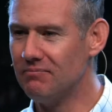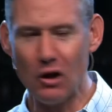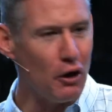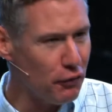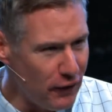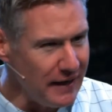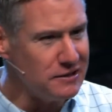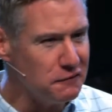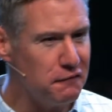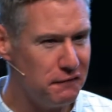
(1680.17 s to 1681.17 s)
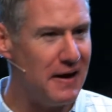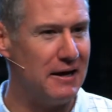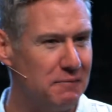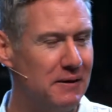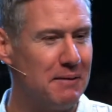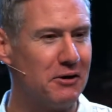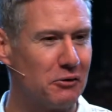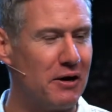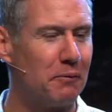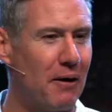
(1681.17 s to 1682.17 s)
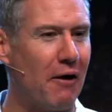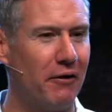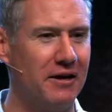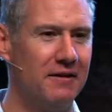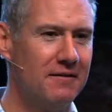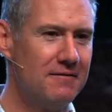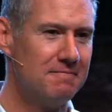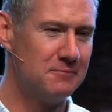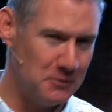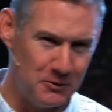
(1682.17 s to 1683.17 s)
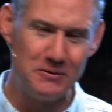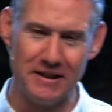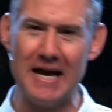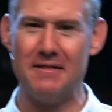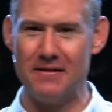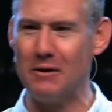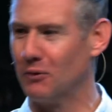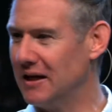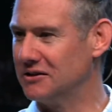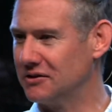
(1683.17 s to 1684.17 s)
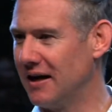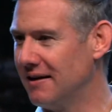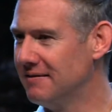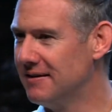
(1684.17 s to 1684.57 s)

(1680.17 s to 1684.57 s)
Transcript: Are things of faith becoming a greater priority to you today than they were yesterday?